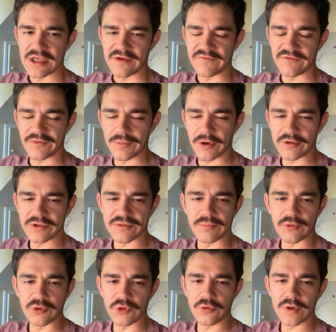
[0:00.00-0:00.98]
for both
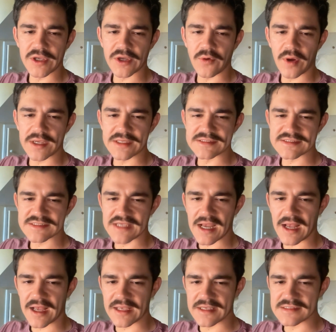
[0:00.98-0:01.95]
blue and gray
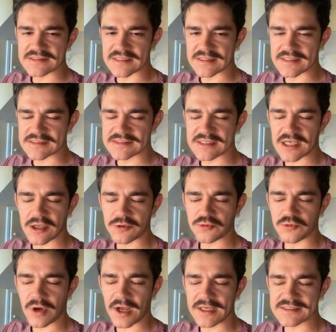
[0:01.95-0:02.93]
skies and the sun
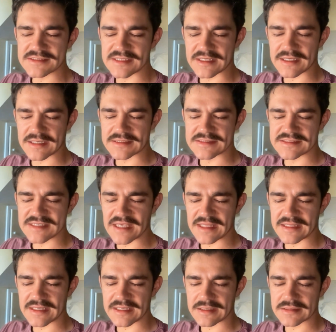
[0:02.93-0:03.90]
rising and
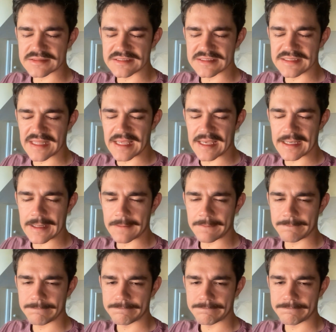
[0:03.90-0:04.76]
setting today.